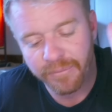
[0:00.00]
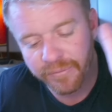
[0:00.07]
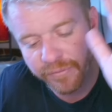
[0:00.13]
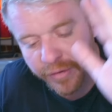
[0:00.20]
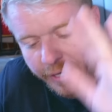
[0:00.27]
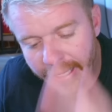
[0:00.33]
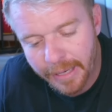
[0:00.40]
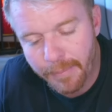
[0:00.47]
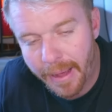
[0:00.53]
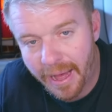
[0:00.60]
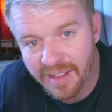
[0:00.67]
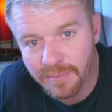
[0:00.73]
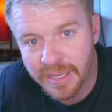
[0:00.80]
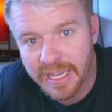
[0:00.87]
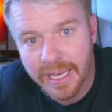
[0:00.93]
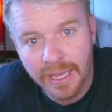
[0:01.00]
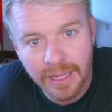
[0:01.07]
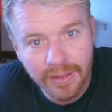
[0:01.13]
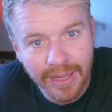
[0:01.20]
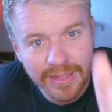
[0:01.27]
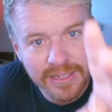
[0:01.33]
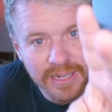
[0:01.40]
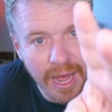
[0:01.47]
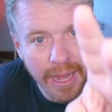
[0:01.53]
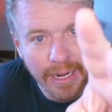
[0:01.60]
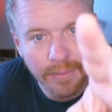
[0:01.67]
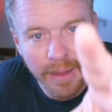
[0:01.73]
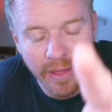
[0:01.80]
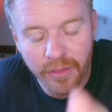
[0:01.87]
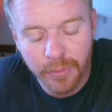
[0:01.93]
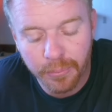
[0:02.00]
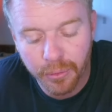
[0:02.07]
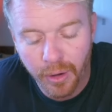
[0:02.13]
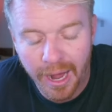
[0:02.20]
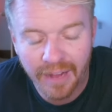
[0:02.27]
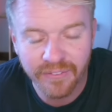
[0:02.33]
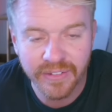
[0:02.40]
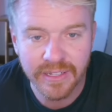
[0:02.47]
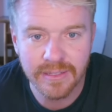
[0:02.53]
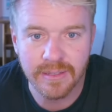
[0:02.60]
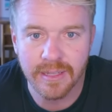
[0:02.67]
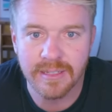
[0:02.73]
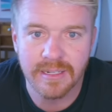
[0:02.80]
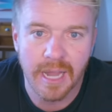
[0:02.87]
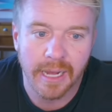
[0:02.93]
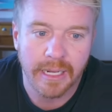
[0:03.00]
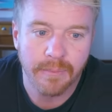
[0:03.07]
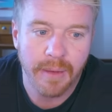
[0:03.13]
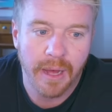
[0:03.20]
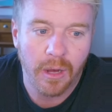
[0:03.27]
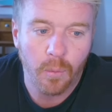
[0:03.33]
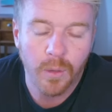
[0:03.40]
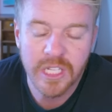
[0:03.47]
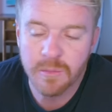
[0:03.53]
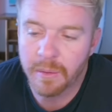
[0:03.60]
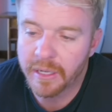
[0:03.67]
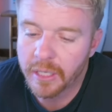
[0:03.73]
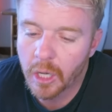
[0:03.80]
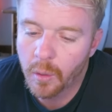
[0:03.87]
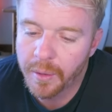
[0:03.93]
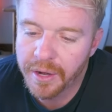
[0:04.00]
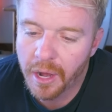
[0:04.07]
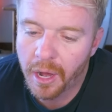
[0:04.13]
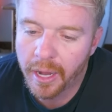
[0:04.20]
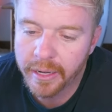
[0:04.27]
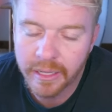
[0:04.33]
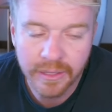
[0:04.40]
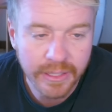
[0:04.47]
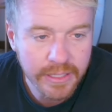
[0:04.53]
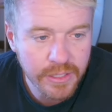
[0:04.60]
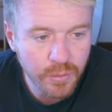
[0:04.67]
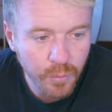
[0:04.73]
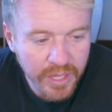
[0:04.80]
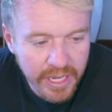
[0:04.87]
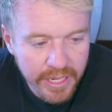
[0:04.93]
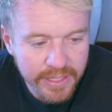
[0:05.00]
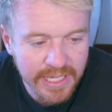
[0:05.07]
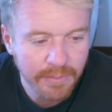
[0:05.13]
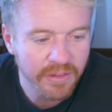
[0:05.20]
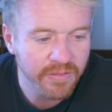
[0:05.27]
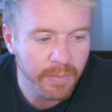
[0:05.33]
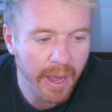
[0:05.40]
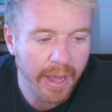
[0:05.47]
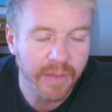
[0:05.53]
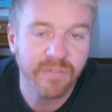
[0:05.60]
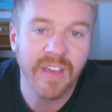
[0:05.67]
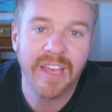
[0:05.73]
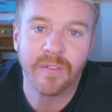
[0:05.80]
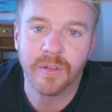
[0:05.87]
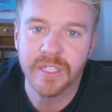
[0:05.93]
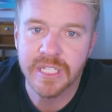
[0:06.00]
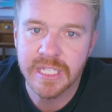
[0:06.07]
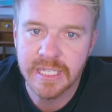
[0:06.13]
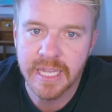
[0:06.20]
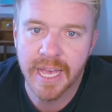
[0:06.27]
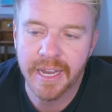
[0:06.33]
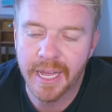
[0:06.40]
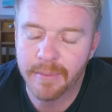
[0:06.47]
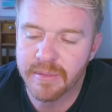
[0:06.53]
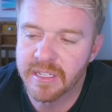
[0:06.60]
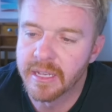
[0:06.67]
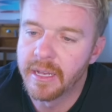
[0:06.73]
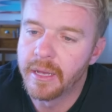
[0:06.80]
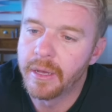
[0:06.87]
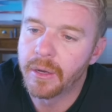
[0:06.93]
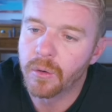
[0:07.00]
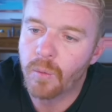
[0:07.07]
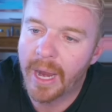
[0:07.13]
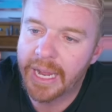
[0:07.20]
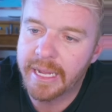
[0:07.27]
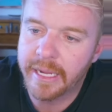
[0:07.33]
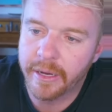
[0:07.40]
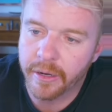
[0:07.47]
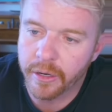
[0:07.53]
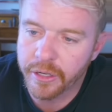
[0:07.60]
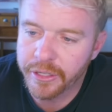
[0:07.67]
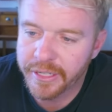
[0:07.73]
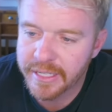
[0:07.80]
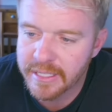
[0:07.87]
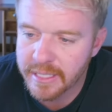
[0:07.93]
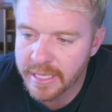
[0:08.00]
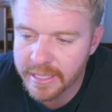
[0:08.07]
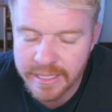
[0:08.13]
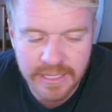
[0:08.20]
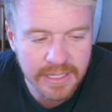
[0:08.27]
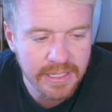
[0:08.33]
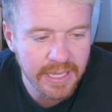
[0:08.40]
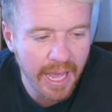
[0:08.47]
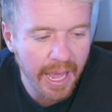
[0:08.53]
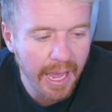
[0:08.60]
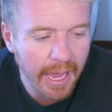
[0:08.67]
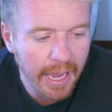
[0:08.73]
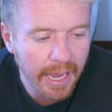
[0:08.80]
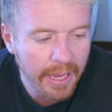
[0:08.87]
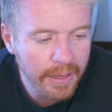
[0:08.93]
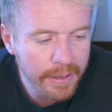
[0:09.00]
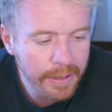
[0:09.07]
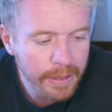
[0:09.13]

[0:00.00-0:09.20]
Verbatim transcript: Forget about me. Let's talk about the profits. Let's talk about what's been going on this week. Some of my favorite setups. Right here, you can see this is a